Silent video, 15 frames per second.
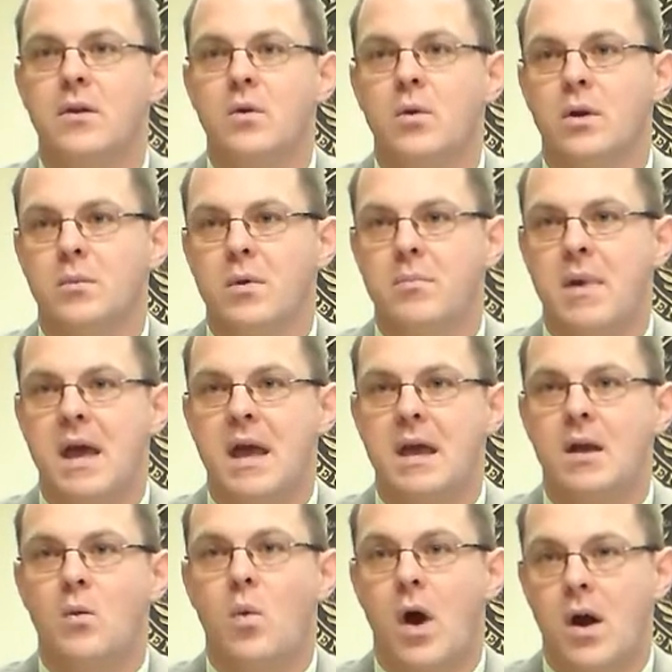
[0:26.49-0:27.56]
They're going to be
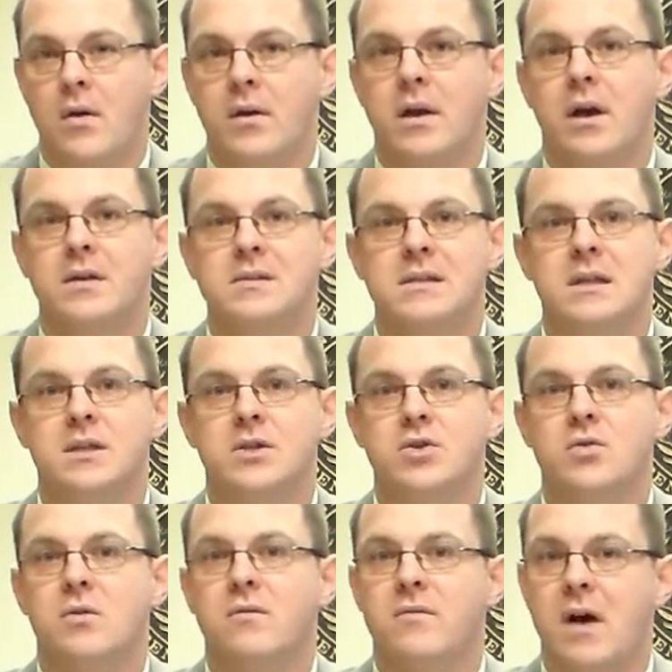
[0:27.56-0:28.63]
paying, wiring us the
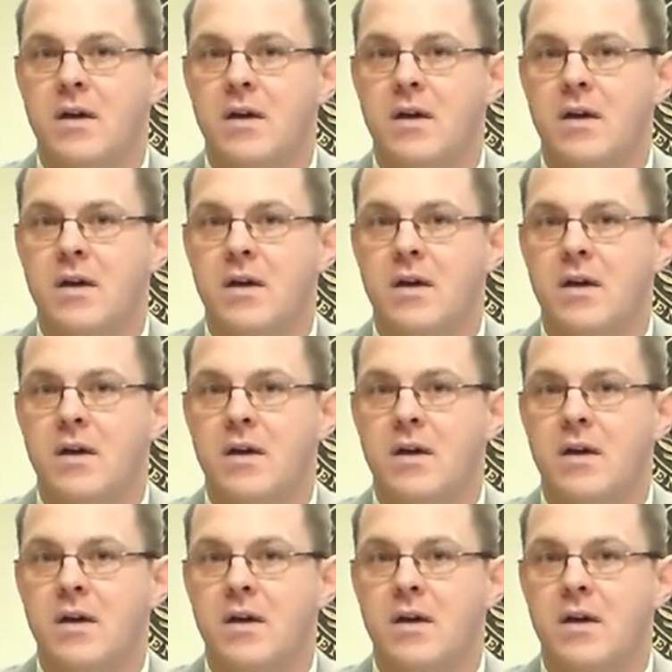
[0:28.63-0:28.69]
additional